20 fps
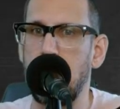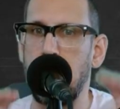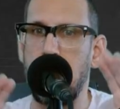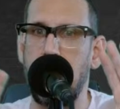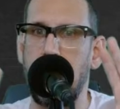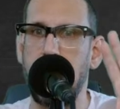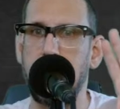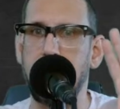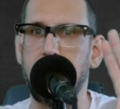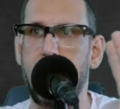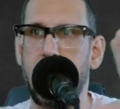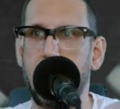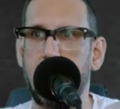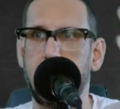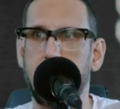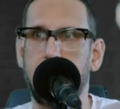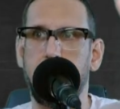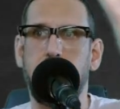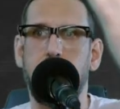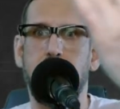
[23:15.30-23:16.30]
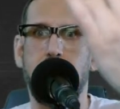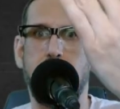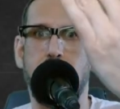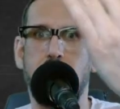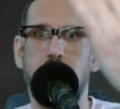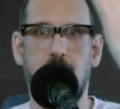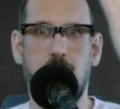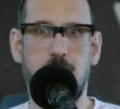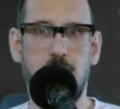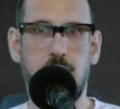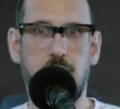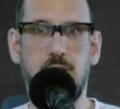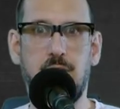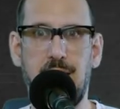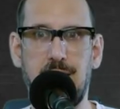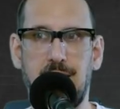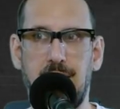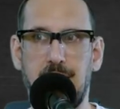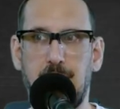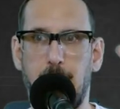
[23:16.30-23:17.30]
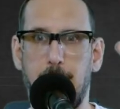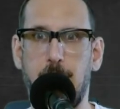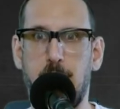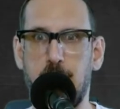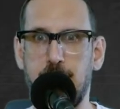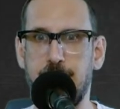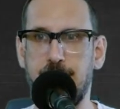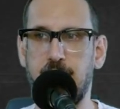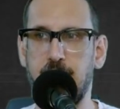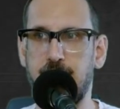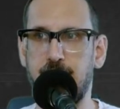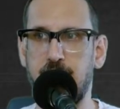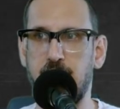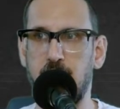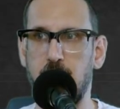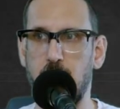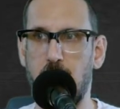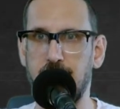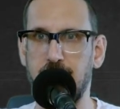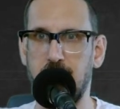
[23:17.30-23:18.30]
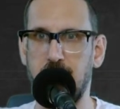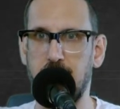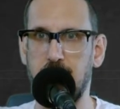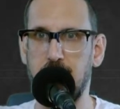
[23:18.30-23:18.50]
And then you get like a perfect view of it.